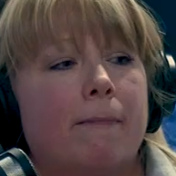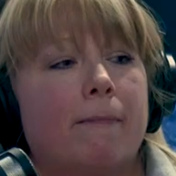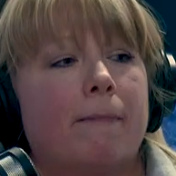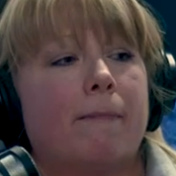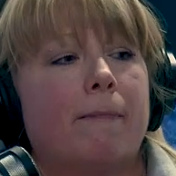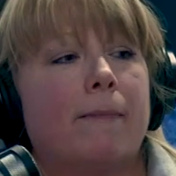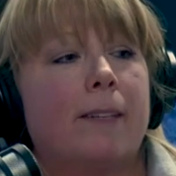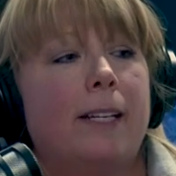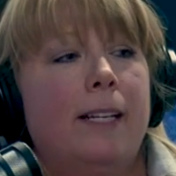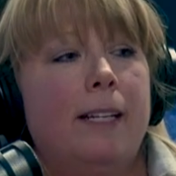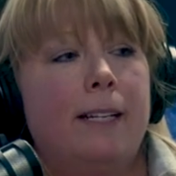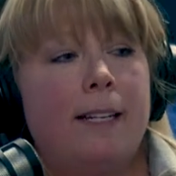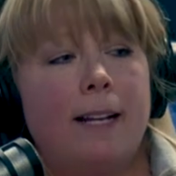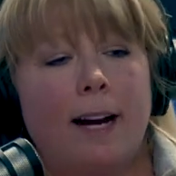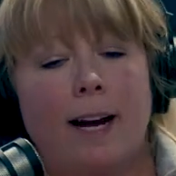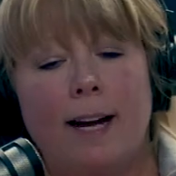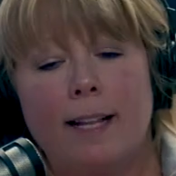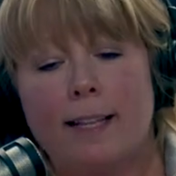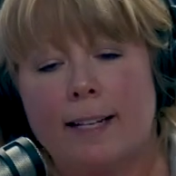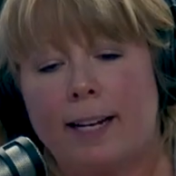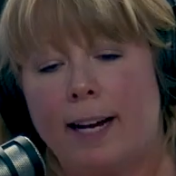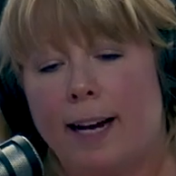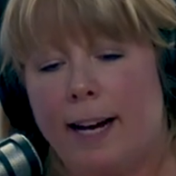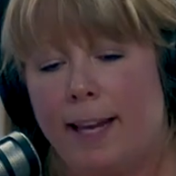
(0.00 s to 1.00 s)
Okay. Not the
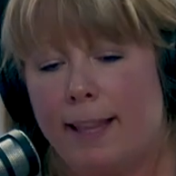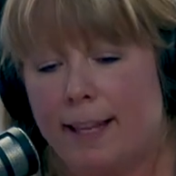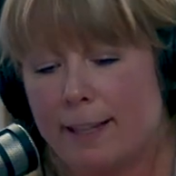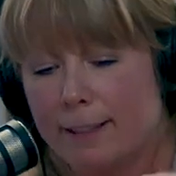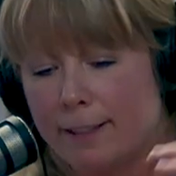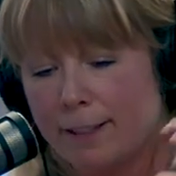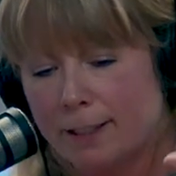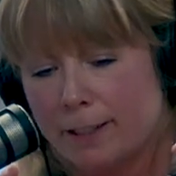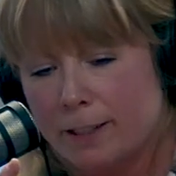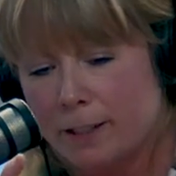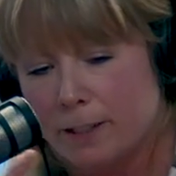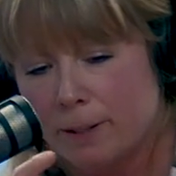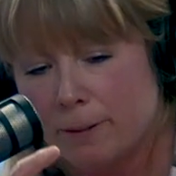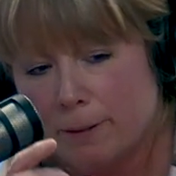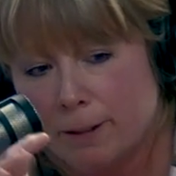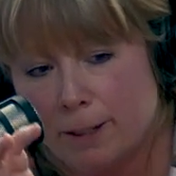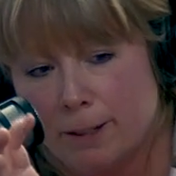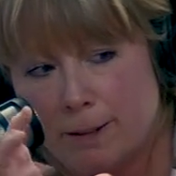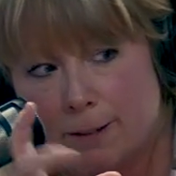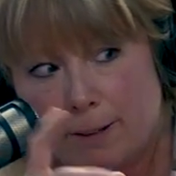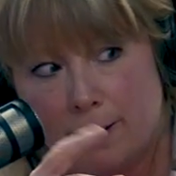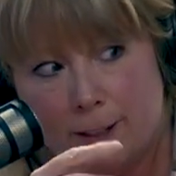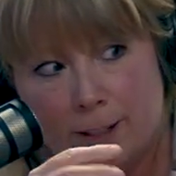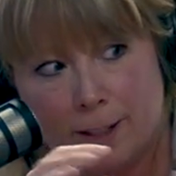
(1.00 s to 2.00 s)
guy that looks
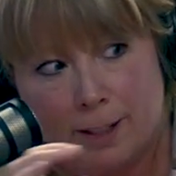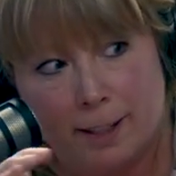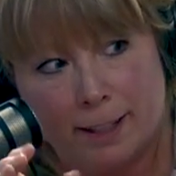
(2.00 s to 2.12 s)
through all of the